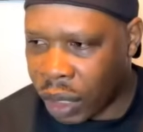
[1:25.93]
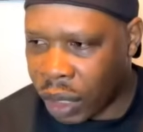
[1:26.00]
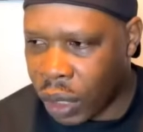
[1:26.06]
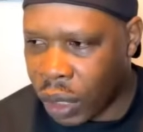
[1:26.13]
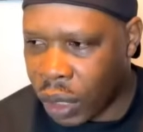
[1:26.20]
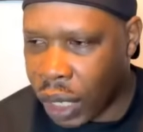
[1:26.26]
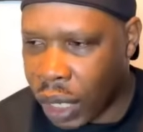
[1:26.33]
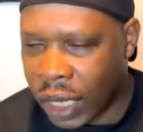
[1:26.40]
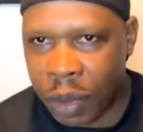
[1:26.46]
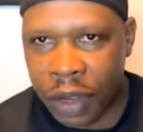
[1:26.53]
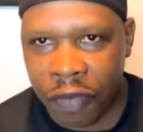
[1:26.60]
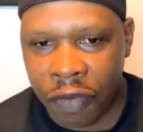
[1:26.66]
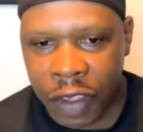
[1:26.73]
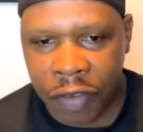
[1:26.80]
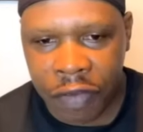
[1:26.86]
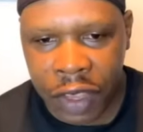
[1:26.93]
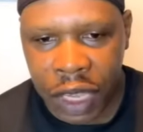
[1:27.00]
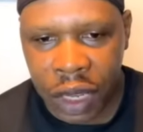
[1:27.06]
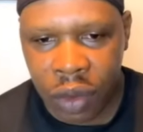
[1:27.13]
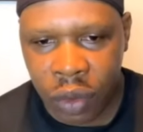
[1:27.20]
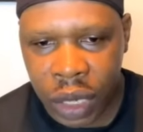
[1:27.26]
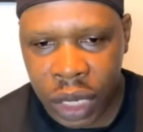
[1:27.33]
2 and spent
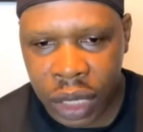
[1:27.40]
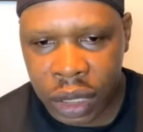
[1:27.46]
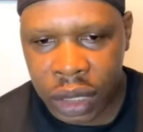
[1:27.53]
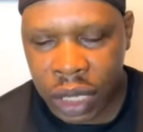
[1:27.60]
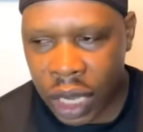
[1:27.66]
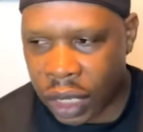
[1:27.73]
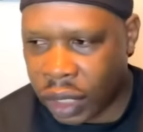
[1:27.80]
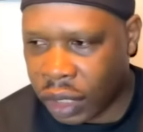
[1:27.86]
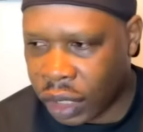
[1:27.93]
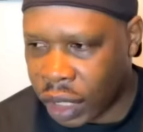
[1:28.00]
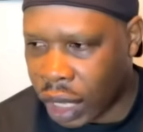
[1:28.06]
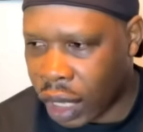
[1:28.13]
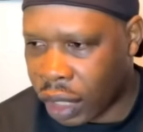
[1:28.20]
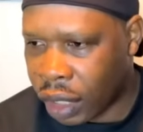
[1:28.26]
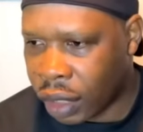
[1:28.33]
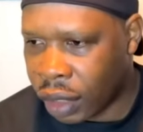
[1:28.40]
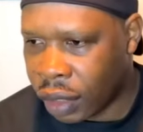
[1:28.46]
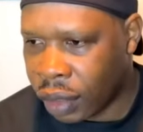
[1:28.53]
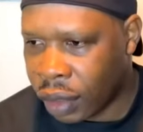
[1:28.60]
15 weeks on the chart.